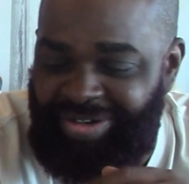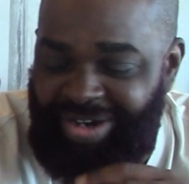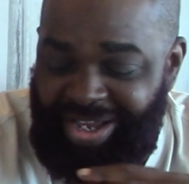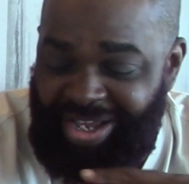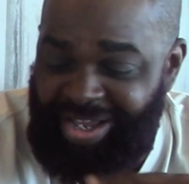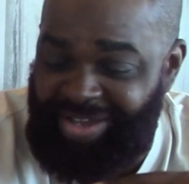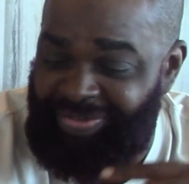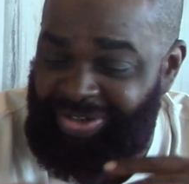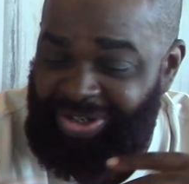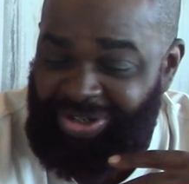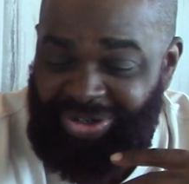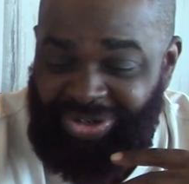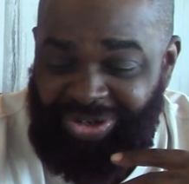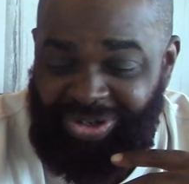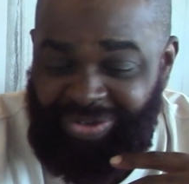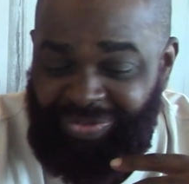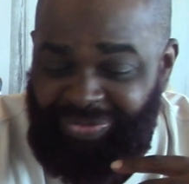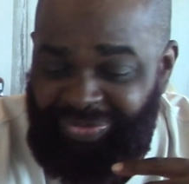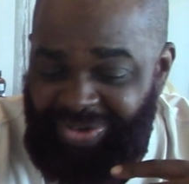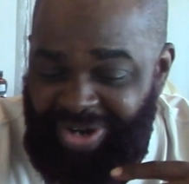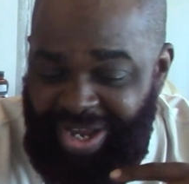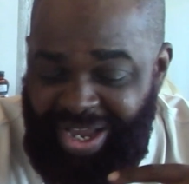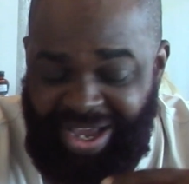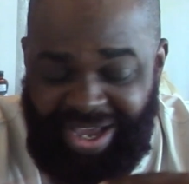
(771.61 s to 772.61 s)
I have a
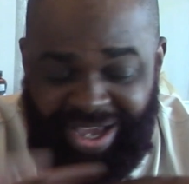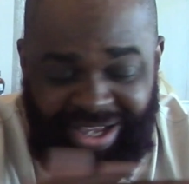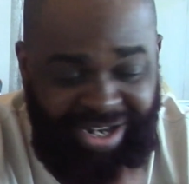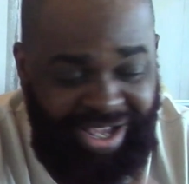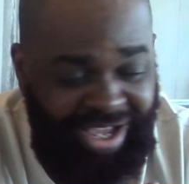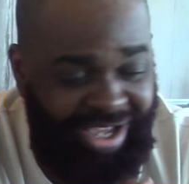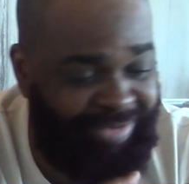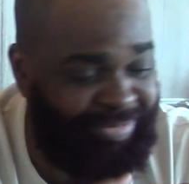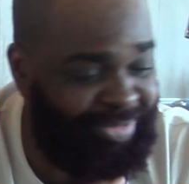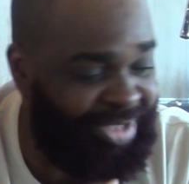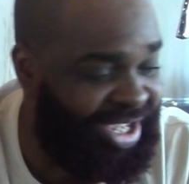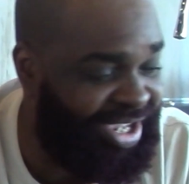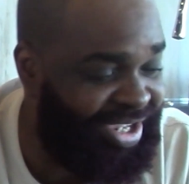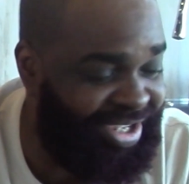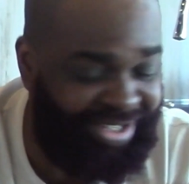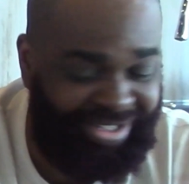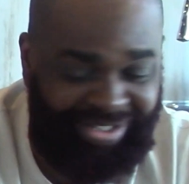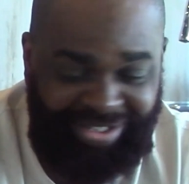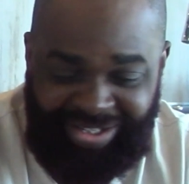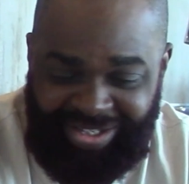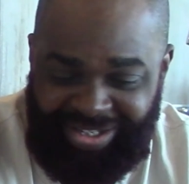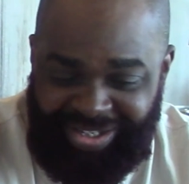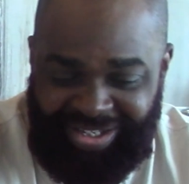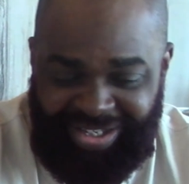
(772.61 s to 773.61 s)
girlfriend. I'm
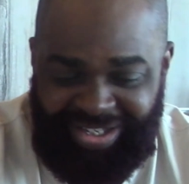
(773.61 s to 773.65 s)
like,